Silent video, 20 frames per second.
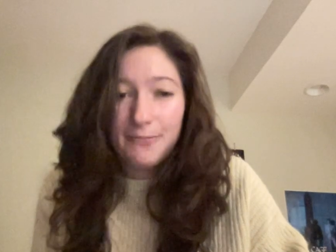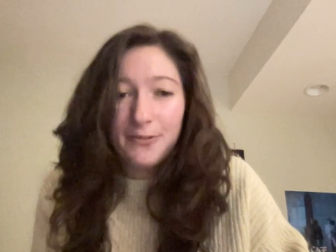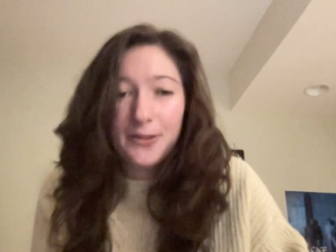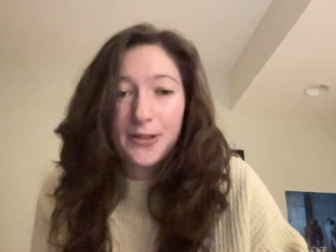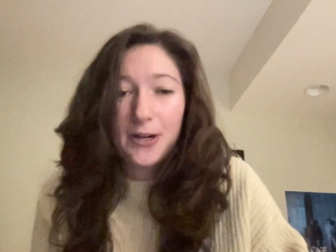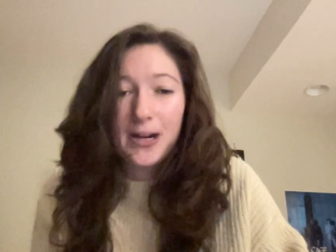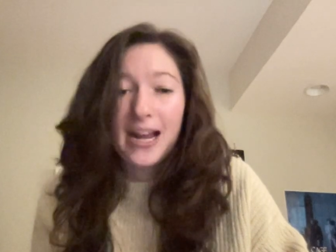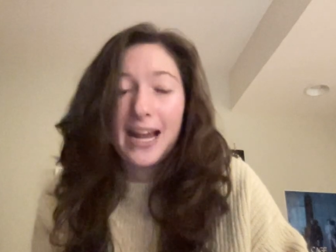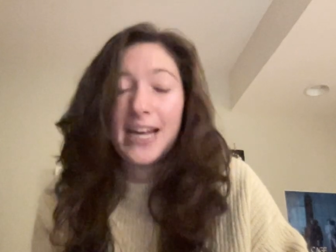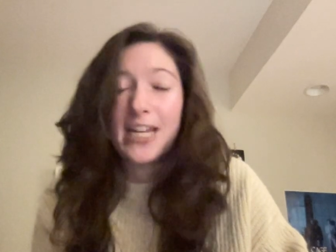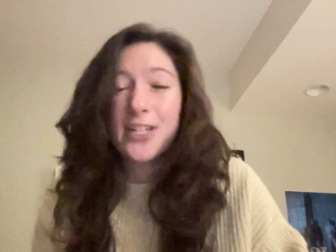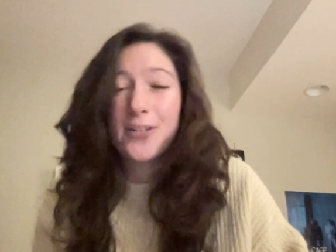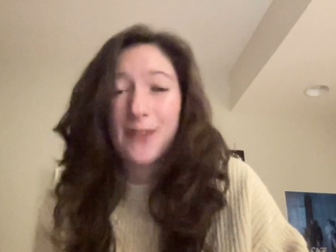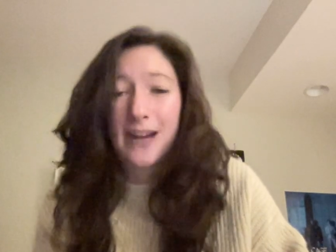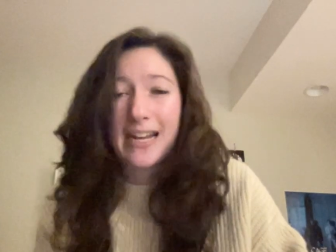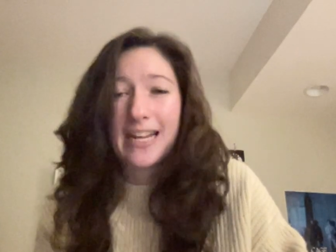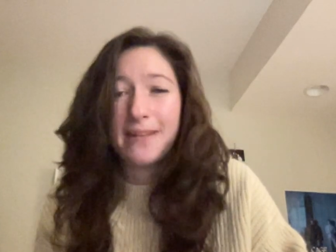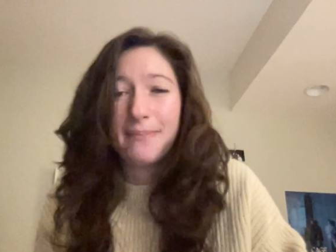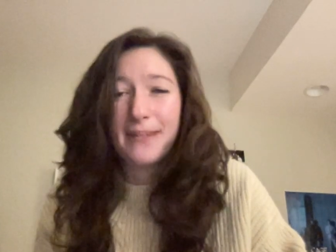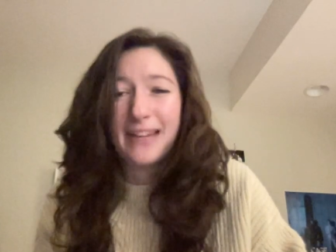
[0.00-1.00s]
with their highest
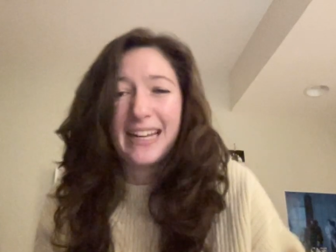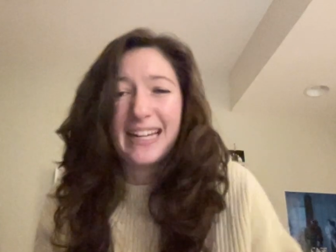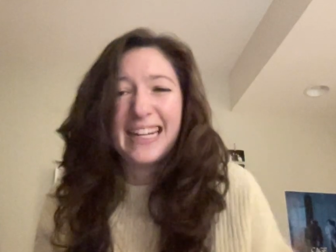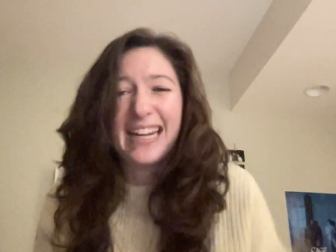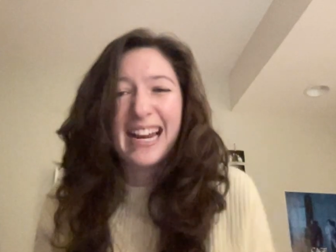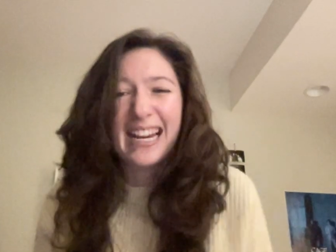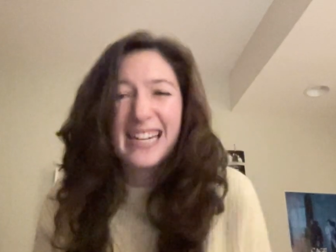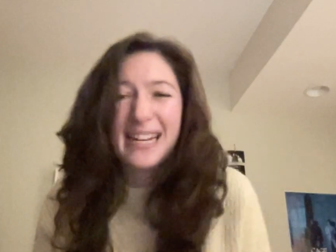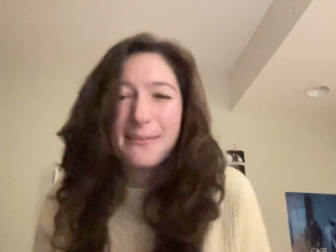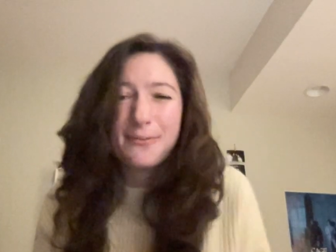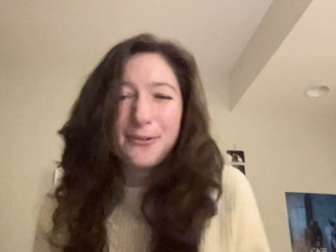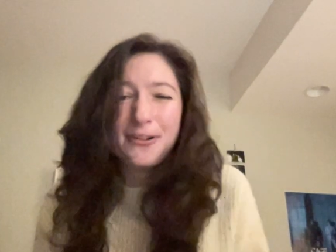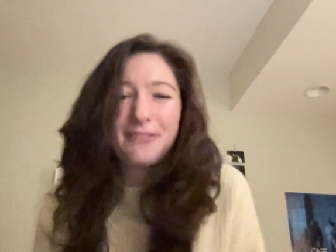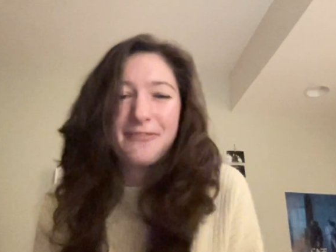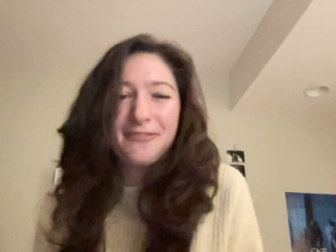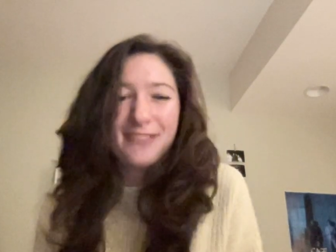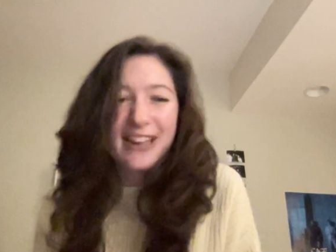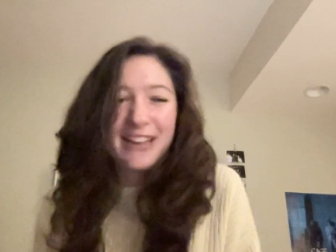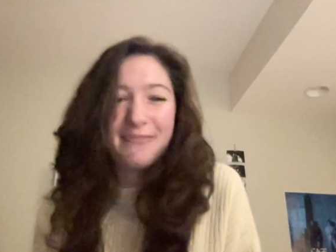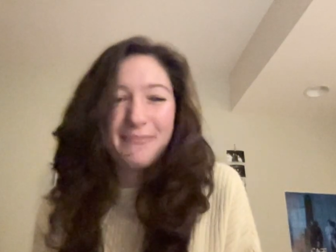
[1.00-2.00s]
rating being
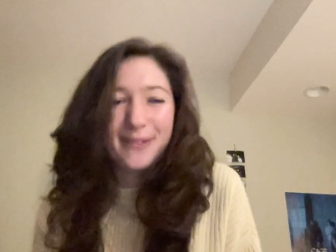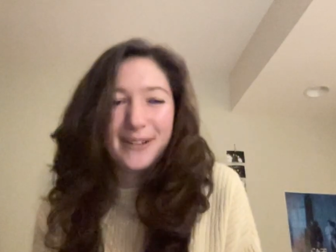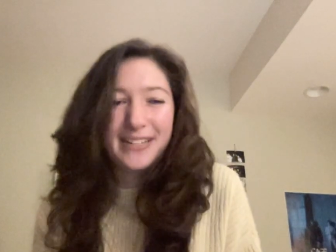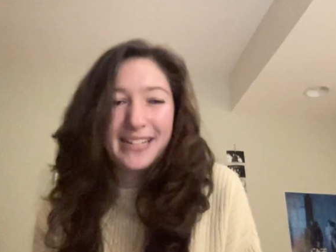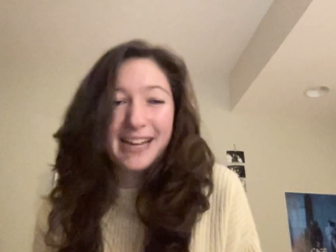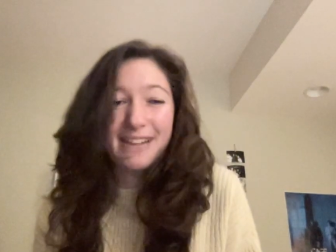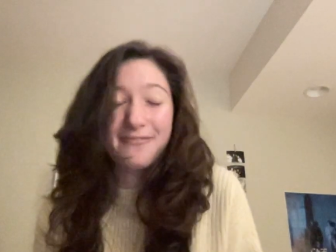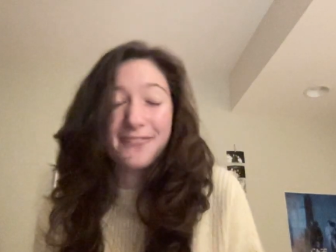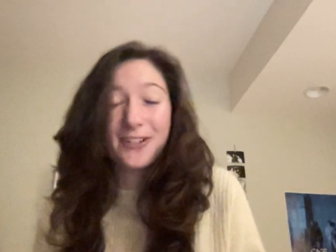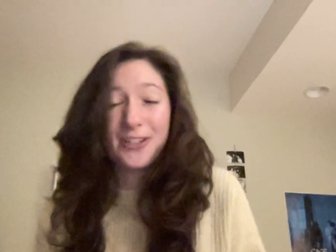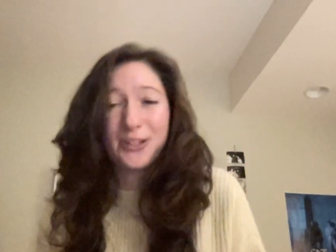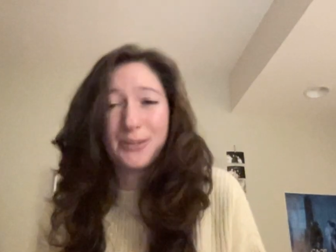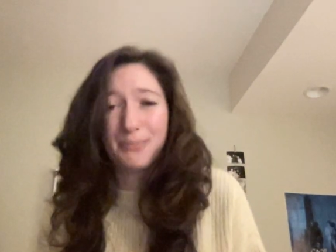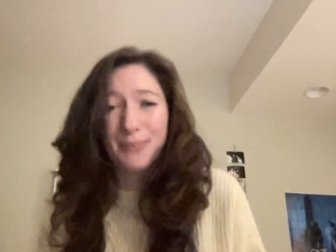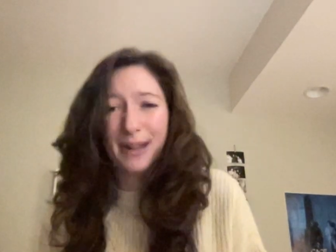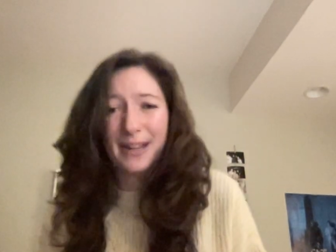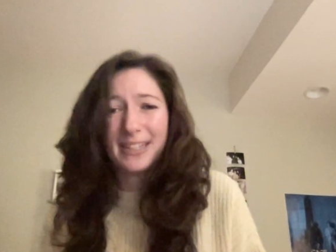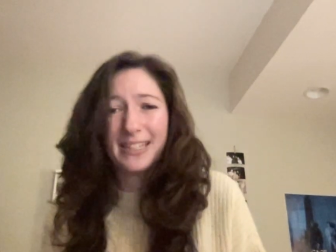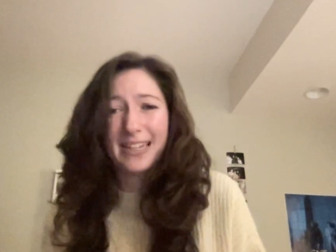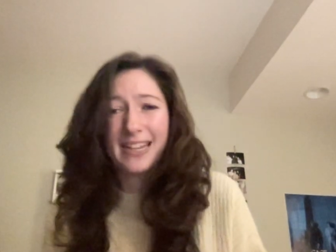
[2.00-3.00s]
90.5% for
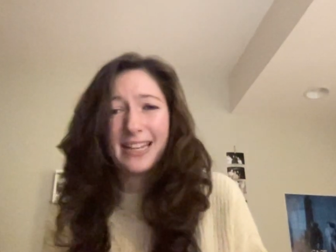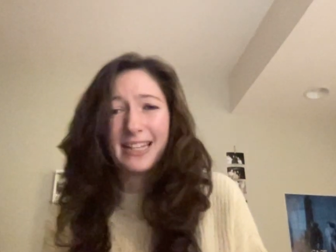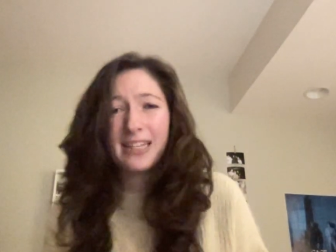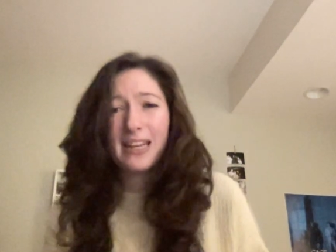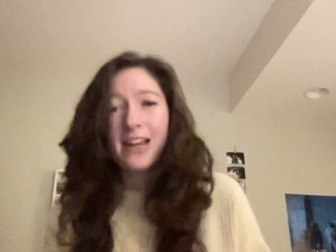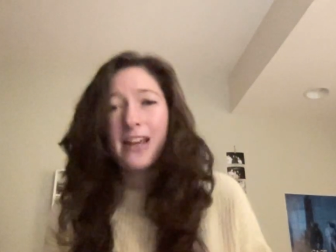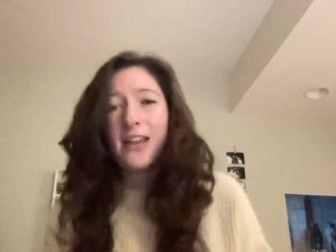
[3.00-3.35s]
chimpanzees.